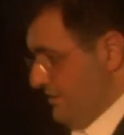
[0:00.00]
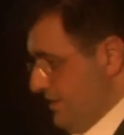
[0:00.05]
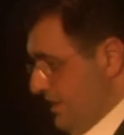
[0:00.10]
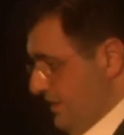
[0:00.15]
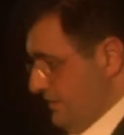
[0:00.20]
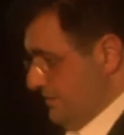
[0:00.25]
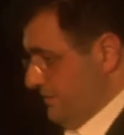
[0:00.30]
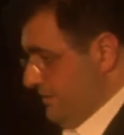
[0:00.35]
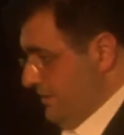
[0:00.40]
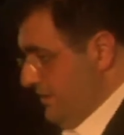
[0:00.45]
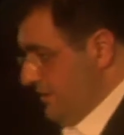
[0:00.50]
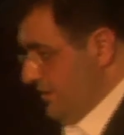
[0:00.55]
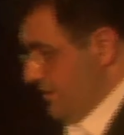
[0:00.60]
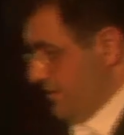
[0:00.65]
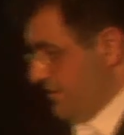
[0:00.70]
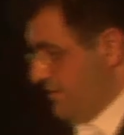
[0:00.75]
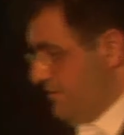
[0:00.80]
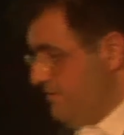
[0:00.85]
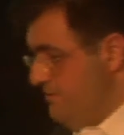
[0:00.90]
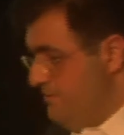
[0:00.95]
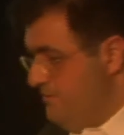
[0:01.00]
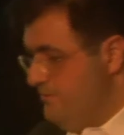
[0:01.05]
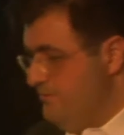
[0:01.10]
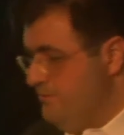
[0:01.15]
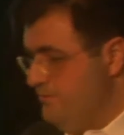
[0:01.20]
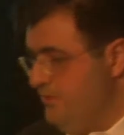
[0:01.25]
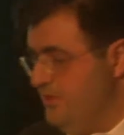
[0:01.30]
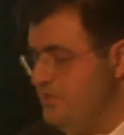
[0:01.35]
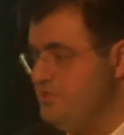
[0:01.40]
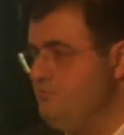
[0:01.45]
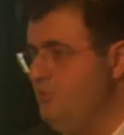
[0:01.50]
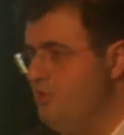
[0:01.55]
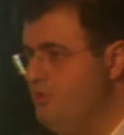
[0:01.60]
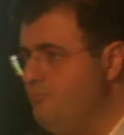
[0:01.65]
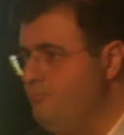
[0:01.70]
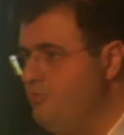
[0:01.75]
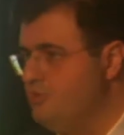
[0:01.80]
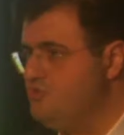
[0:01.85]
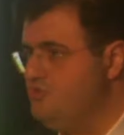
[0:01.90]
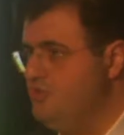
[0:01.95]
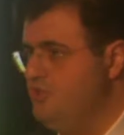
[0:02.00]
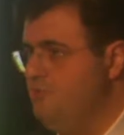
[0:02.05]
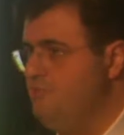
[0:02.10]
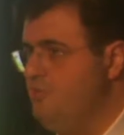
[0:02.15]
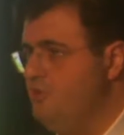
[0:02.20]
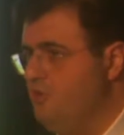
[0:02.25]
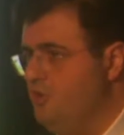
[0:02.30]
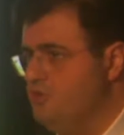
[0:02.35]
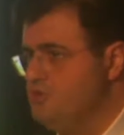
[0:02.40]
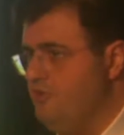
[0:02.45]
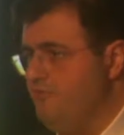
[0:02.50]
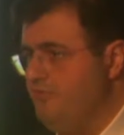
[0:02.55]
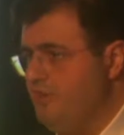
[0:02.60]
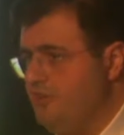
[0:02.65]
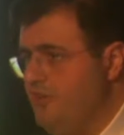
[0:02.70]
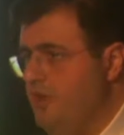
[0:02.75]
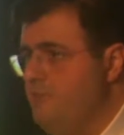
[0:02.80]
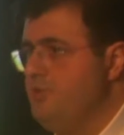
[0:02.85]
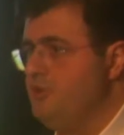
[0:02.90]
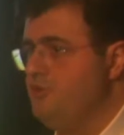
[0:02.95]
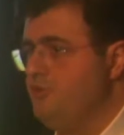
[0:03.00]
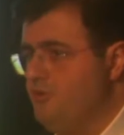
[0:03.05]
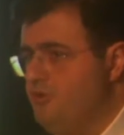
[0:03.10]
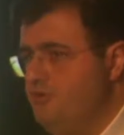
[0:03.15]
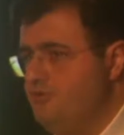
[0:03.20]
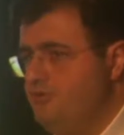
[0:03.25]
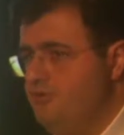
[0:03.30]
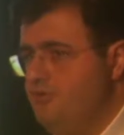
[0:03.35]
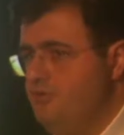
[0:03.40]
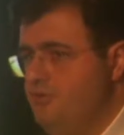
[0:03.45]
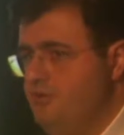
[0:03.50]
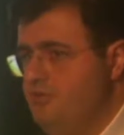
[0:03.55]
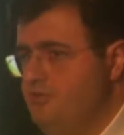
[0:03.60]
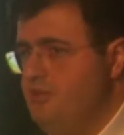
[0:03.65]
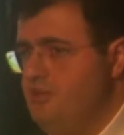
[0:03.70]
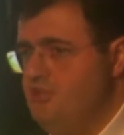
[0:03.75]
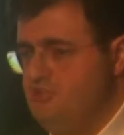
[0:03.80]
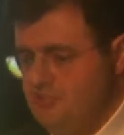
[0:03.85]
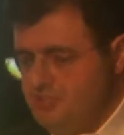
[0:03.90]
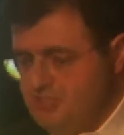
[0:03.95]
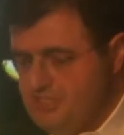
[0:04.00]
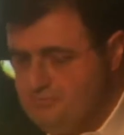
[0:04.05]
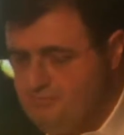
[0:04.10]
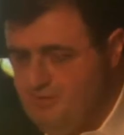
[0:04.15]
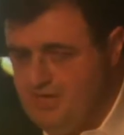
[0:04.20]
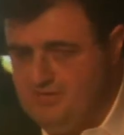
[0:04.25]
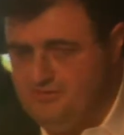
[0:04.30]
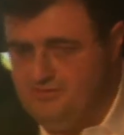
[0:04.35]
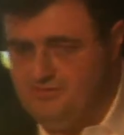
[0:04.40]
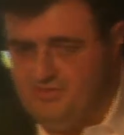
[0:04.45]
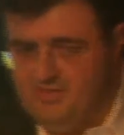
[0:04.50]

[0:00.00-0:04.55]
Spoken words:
that there is more opportunity because of economic growth in the region, despite